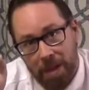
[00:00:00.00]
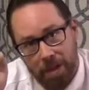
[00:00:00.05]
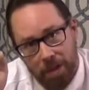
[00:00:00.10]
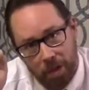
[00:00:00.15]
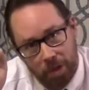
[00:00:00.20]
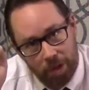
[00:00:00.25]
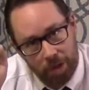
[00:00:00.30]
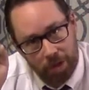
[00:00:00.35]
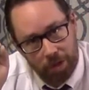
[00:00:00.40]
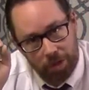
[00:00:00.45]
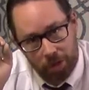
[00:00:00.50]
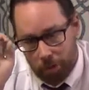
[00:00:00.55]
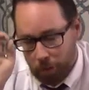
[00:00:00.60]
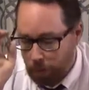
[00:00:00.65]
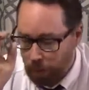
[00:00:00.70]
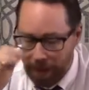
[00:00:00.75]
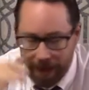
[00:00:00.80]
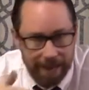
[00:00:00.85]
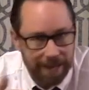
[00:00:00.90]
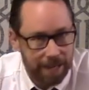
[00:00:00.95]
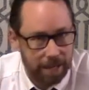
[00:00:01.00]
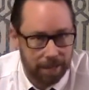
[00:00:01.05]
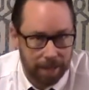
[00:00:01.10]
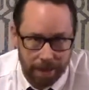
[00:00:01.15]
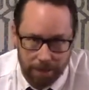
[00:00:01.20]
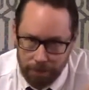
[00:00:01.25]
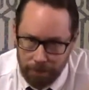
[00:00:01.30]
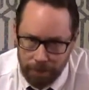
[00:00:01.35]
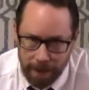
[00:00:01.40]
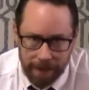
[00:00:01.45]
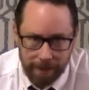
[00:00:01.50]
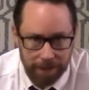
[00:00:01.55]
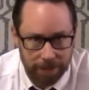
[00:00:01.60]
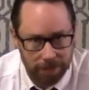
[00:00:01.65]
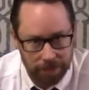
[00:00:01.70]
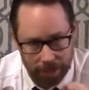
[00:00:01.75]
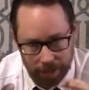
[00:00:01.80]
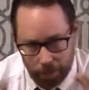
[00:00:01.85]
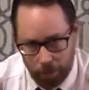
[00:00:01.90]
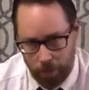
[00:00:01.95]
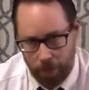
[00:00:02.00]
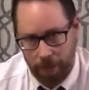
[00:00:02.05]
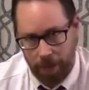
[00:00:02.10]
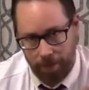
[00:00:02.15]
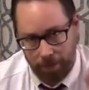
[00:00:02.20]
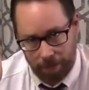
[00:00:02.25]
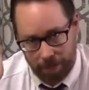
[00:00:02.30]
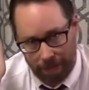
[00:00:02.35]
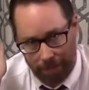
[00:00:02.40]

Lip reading: You can do anything, fantasy, whatever.